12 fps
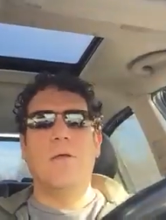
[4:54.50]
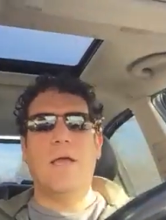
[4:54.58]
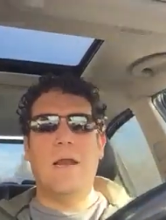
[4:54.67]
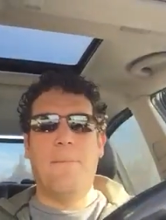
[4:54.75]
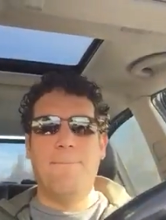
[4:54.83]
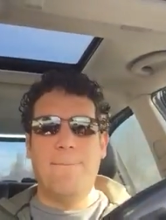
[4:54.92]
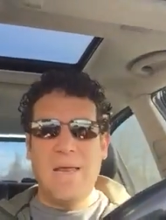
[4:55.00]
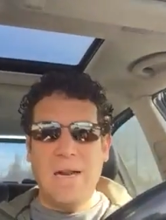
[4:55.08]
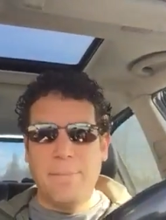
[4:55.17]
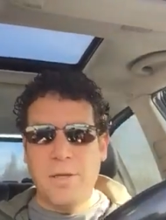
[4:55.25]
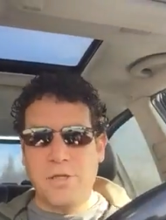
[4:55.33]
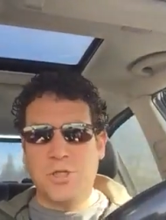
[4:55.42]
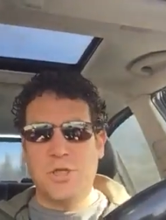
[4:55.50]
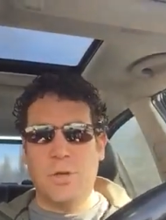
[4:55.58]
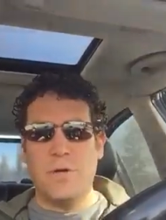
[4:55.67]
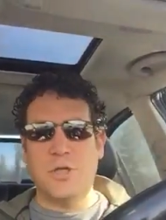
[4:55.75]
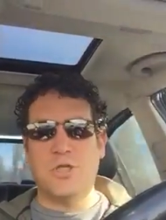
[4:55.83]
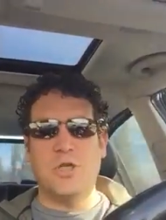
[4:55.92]
in a minimalist
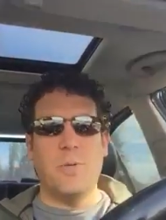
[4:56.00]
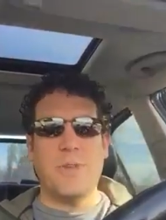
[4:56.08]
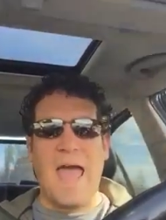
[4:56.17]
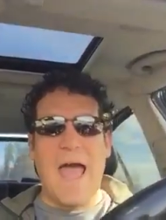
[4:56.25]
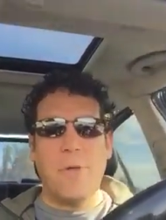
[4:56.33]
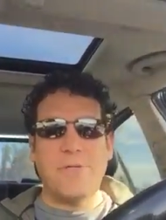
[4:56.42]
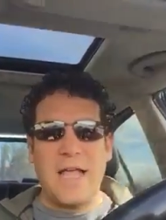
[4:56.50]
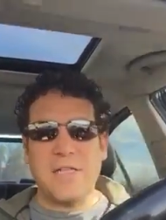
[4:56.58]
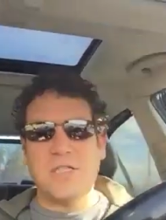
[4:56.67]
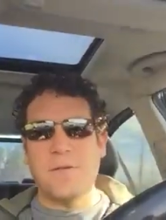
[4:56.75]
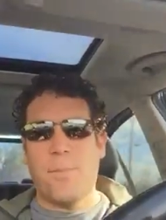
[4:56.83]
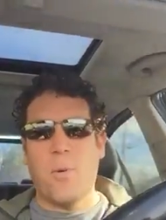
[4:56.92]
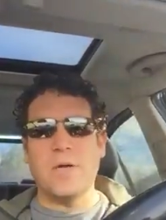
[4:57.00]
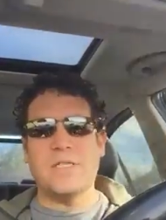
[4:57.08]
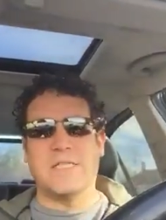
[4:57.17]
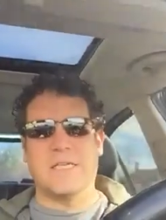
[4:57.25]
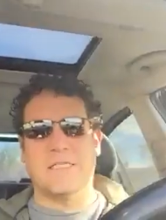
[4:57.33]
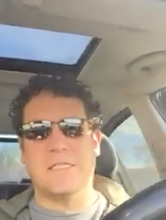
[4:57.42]
shoe, in a shoe without that support
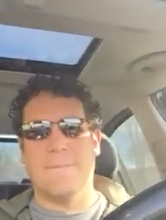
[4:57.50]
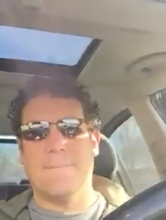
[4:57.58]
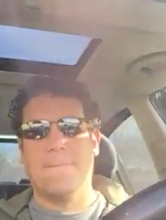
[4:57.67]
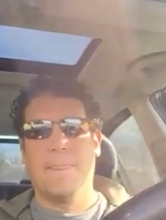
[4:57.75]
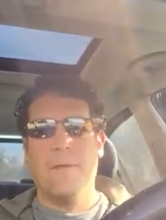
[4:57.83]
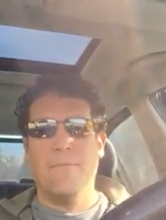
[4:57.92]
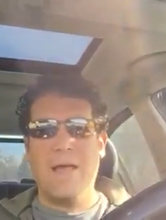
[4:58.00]
system,